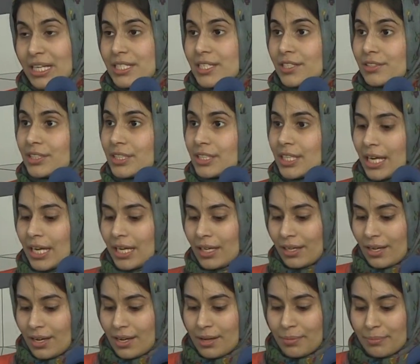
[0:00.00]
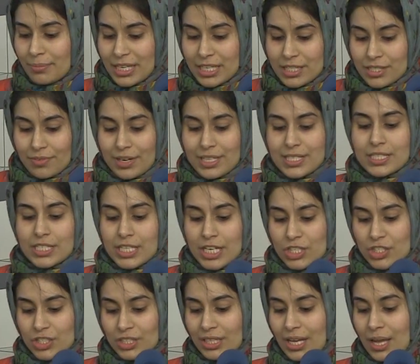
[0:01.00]
Until today, its
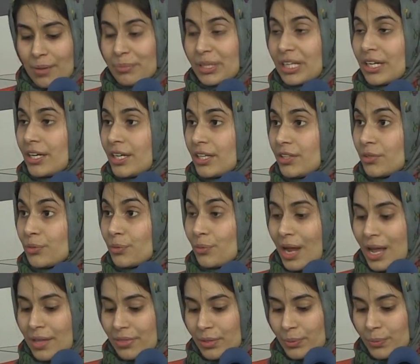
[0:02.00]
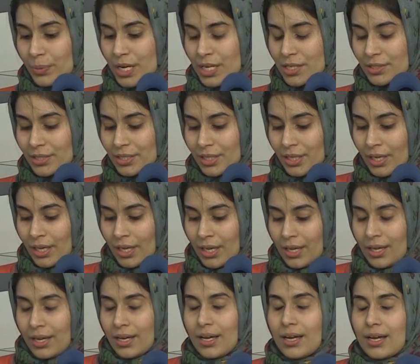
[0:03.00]
recitation can be heard throughout the world,
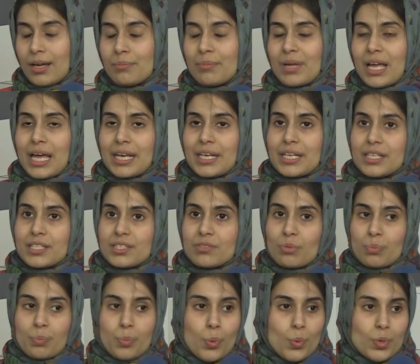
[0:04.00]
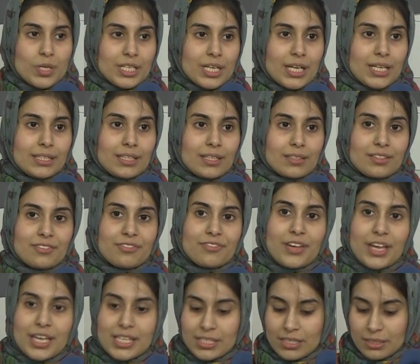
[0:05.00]
and it is reported that the
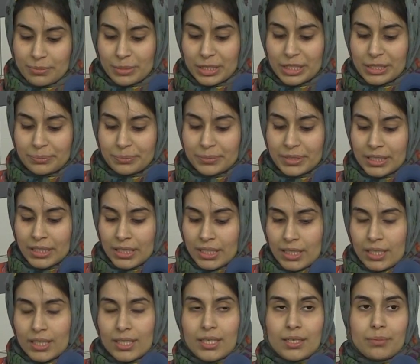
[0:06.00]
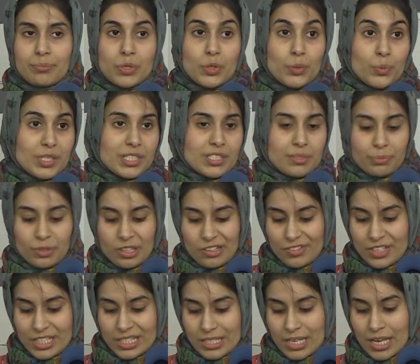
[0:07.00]
first Imam, who was the
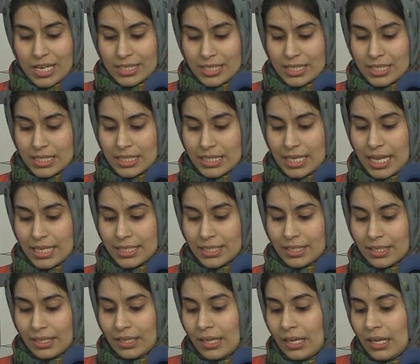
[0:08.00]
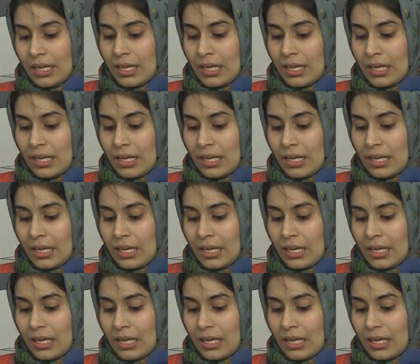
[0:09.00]
Prophet's cousin, said,